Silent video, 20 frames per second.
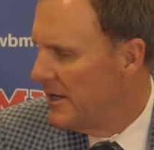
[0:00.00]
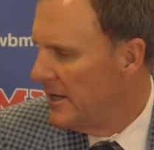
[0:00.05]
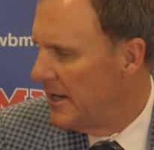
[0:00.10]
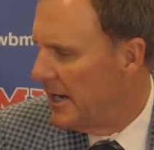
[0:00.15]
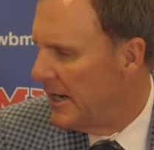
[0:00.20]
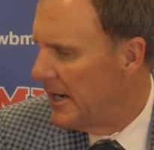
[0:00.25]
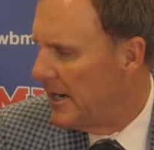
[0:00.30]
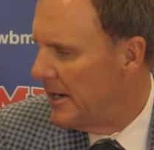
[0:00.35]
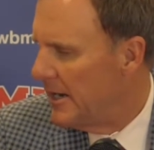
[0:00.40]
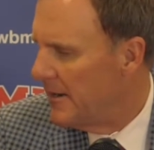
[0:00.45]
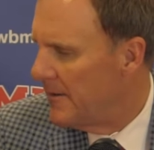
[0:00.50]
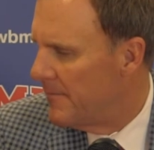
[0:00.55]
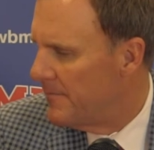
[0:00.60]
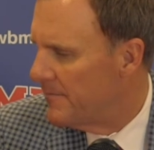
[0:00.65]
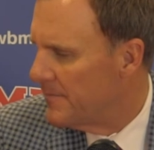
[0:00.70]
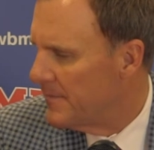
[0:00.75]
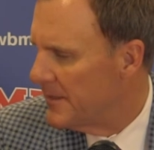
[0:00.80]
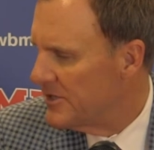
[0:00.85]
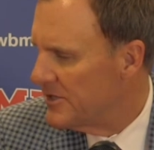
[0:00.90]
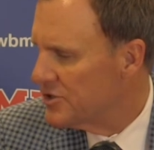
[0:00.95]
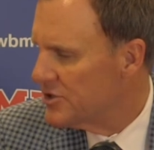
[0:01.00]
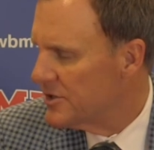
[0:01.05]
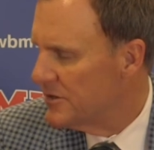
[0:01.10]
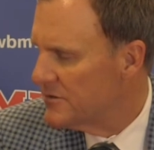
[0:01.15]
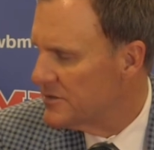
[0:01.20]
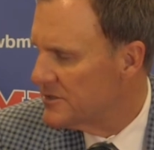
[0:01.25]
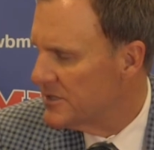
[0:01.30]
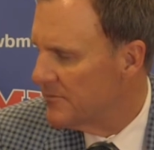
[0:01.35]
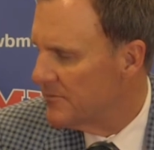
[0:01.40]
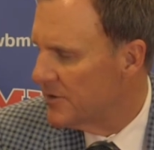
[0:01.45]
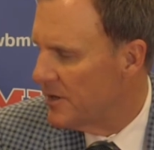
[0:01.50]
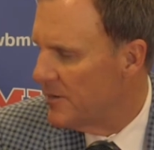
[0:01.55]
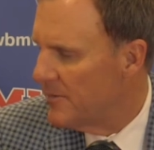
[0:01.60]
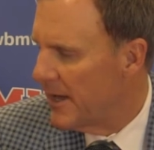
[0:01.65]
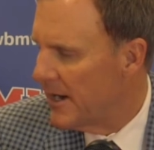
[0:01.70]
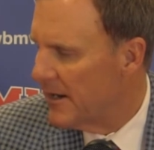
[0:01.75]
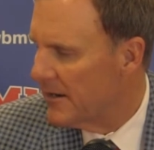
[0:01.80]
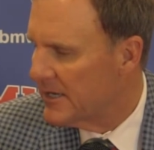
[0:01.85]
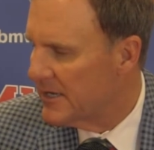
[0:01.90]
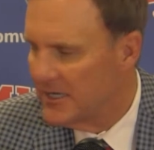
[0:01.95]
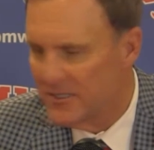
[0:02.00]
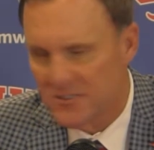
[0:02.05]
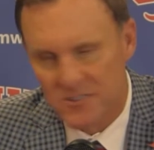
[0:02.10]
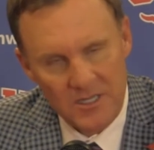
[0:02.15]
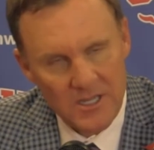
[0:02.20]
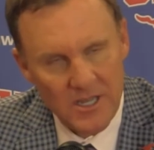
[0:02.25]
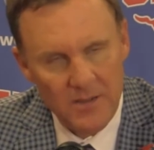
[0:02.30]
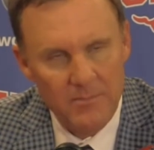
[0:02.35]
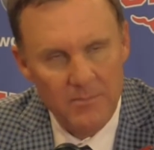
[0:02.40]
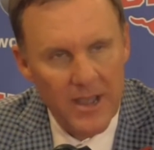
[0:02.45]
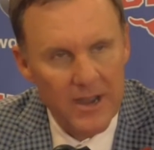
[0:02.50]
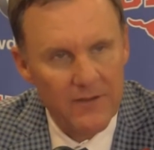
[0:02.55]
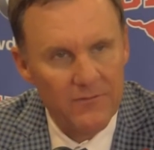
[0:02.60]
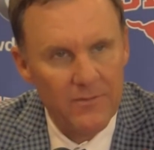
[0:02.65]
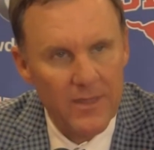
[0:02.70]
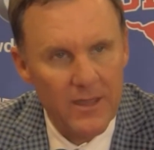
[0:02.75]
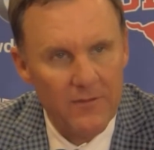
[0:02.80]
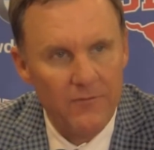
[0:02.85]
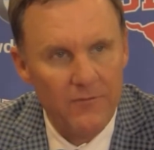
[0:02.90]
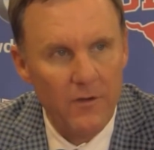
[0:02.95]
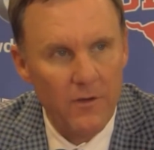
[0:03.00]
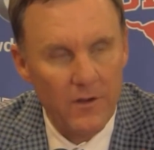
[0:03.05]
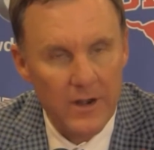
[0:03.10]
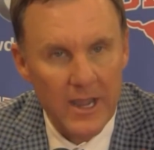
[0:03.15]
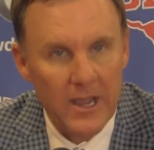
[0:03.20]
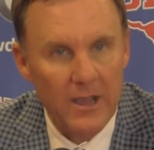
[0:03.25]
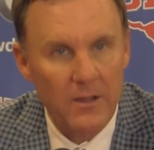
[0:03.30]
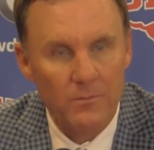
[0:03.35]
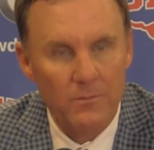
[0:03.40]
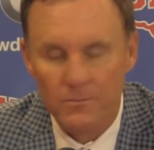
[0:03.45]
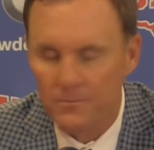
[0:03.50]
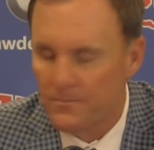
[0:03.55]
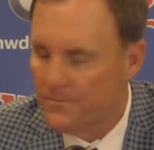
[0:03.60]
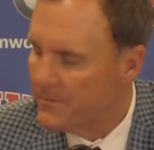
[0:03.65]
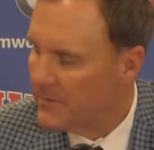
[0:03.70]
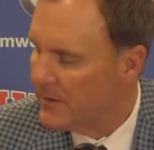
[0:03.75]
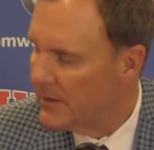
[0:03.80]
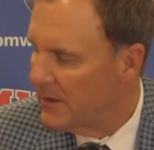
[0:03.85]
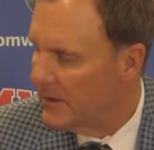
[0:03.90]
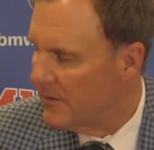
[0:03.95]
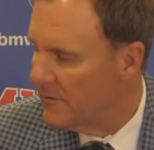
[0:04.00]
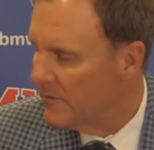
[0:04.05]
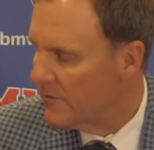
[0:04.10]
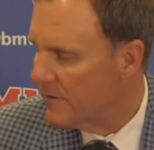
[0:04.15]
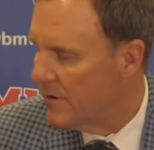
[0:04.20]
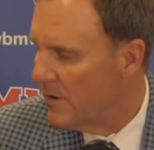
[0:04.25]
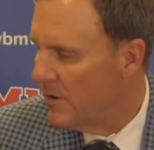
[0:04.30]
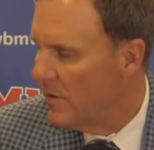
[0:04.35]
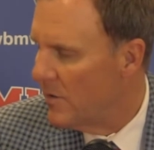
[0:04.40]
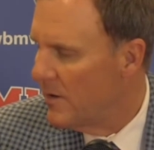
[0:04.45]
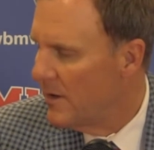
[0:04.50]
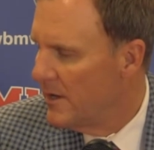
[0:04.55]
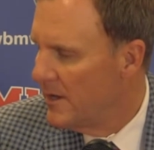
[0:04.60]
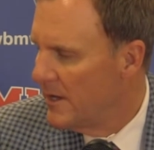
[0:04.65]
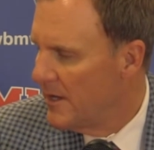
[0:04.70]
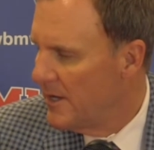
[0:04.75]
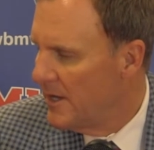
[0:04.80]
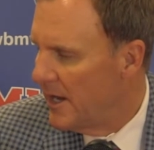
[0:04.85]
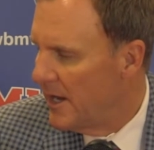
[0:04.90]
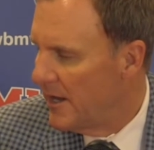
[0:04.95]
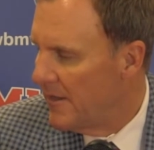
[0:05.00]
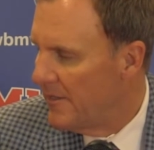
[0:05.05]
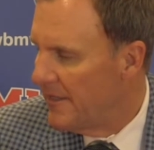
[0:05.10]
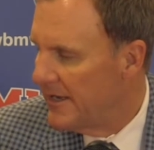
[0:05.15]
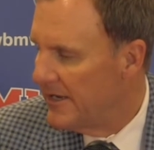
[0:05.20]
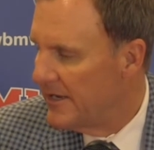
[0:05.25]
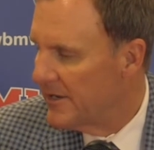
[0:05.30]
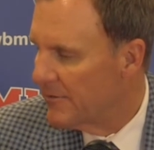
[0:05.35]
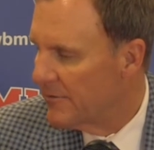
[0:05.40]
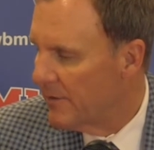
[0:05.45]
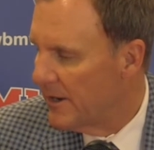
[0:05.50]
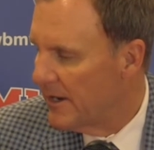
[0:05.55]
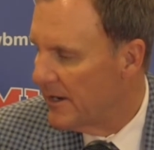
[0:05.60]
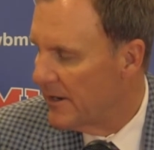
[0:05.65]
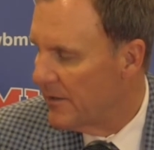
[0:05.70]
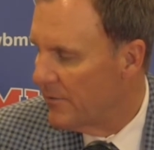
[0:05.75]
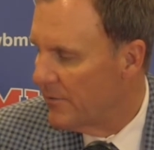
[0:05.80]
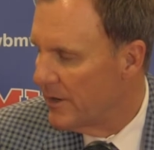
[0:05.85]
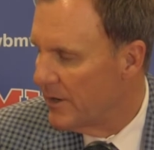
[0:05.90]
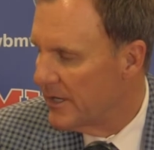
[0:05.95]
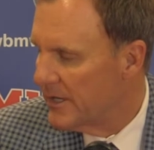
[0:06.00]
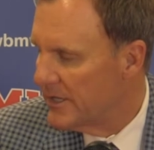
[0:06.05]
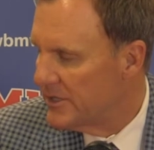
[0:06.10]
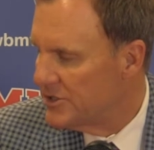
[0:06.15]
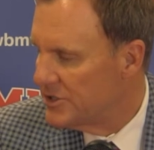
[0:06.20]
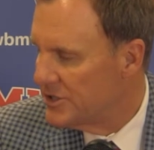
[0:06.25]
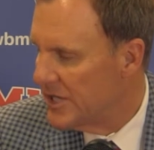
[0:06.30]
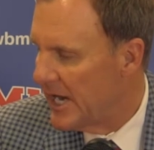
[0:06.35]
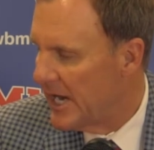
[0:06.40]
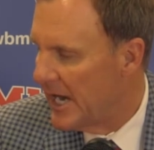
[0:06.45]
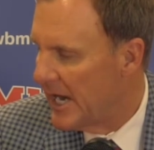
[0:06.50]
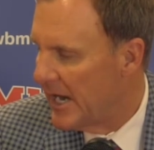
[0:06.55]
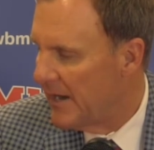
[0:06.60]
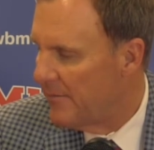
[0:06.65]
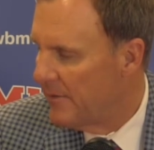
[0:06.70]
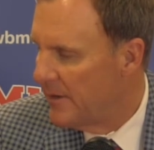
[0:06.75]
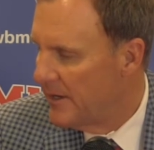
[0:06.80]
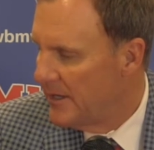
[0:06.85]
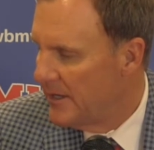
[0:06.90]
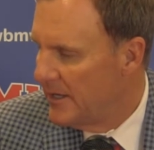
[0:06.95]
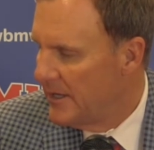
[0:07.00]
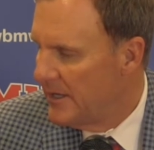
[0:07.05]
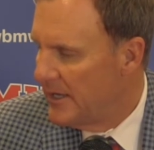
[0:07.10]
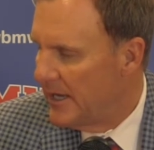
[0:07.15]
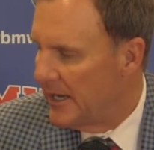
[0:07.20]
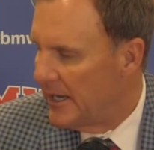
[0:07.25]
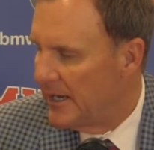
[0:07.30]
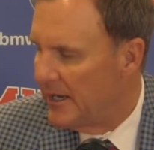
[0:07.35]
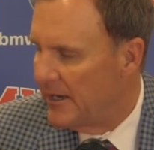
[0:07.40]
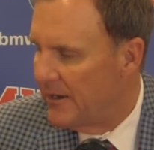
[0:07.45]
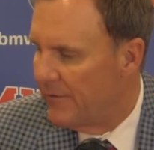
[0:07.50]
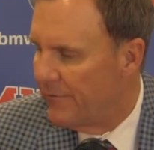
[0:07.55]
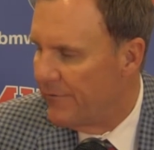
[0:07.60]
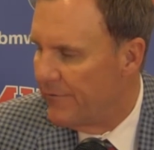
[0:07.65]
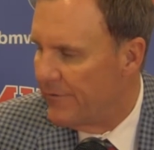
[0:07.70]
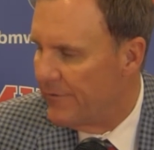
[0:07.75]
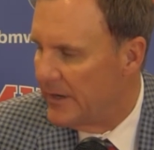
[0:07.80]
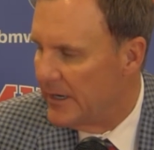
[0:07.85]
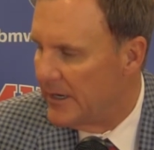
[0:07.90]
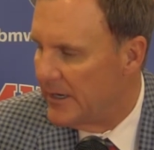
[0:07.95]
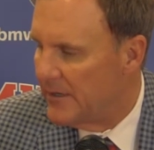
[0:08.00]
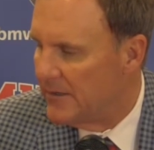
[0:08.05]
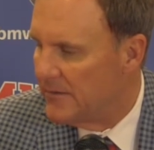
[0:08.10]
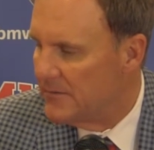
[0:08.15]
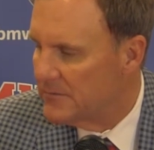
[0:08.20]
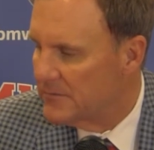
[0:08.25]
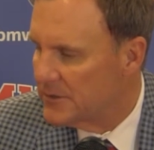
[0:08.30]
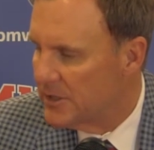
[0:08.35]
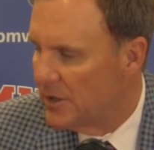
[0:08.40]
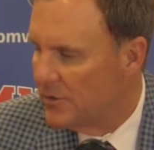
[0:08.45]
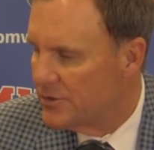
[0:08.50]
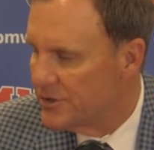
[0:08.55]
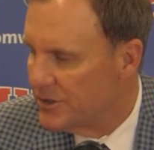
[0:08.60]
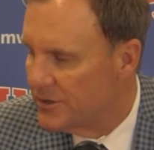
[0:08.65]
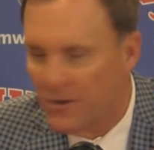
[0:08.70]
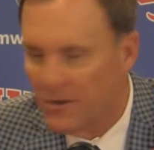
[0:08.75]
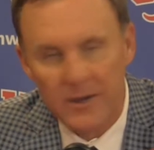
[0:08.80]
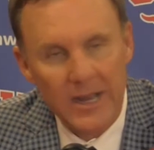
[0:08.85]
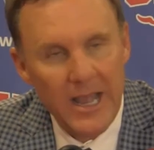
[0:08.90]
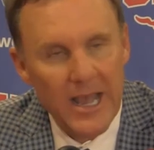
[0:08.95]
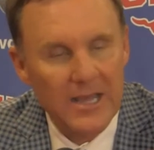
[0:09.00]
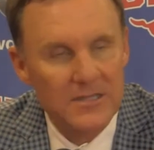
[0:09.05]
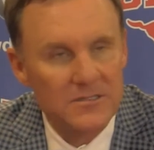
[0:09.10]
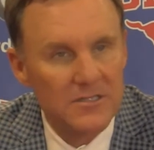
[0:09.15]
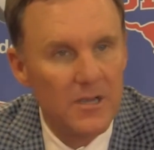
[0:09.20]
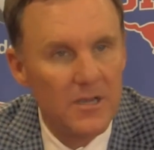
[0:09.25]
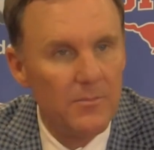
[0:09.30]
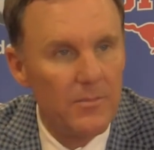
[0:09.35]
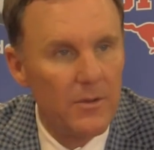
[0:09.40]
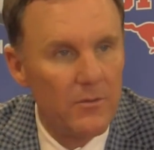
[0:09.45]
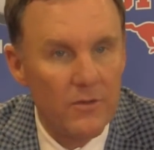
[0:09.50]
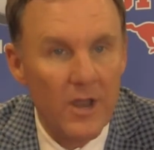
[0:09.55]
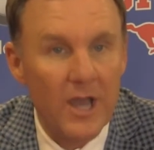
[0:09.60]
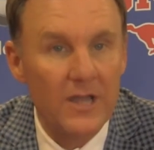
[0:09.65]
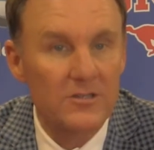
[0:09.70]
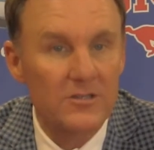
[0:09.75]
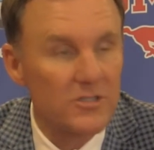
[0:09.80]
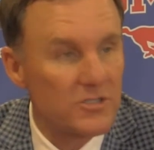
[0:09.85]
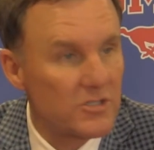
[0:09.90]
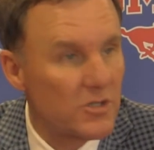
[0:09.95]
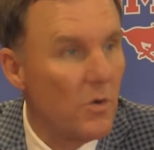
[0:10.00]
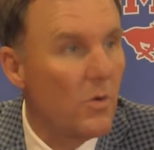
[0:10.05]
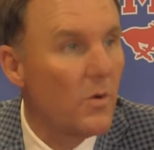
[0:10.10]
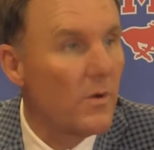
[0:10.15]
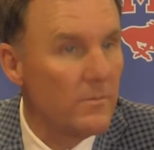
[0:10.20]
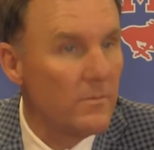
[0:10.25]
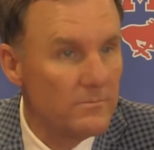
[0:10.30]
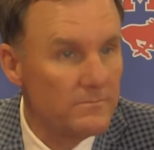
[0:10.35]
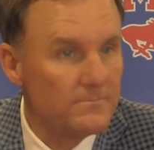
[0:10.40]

Um, it shows something about our kids to come back from that far down, and so uh, they did a, re- a, really good job of uh, coaching their guys up on not to score